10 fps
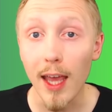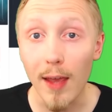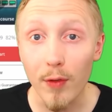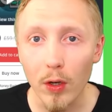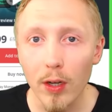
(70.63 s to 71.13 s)

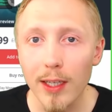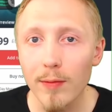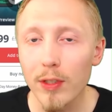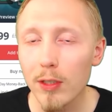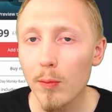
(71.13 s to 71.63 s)
If you're
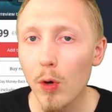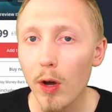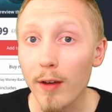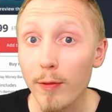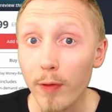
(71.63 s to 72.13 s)
looking for some
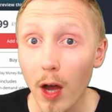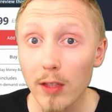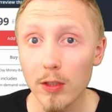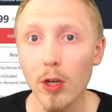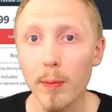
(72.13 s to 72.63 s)
more
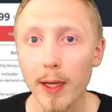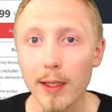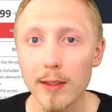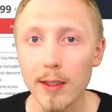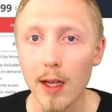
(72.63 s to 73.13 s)
advanced
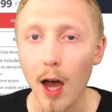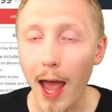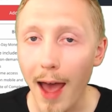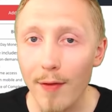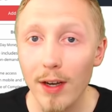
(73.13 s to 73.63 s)
topics, I
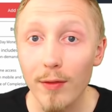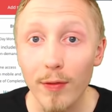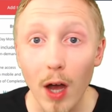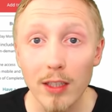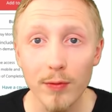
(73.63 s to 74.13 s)
have an
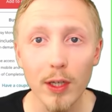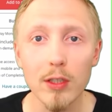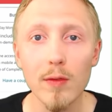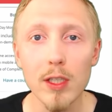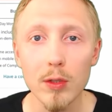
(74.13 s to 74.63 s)
advanced
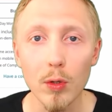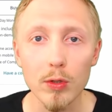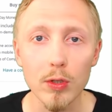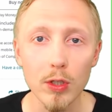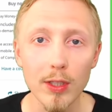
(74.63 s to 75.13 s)
version of this
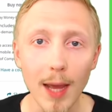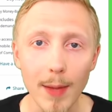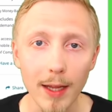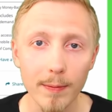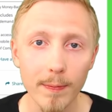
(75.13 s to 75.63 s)
course on
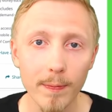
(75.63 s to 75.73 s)
Udemy.